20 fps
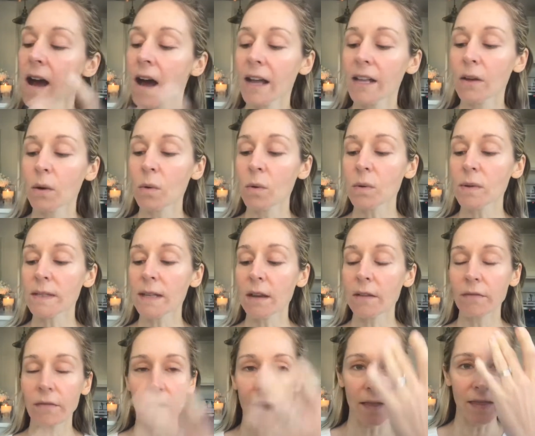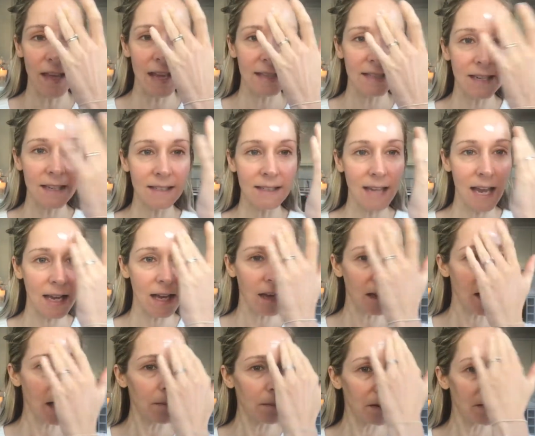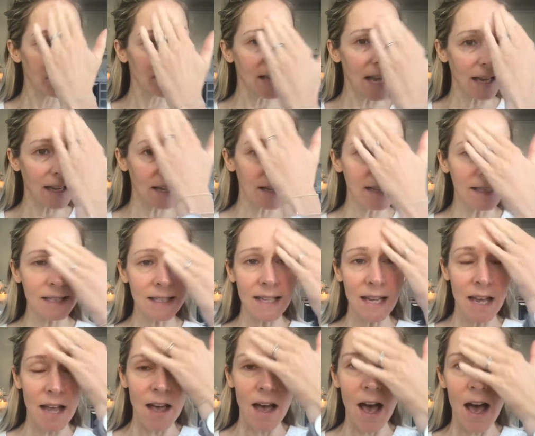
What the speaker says: I also find that it does take a couple of seconds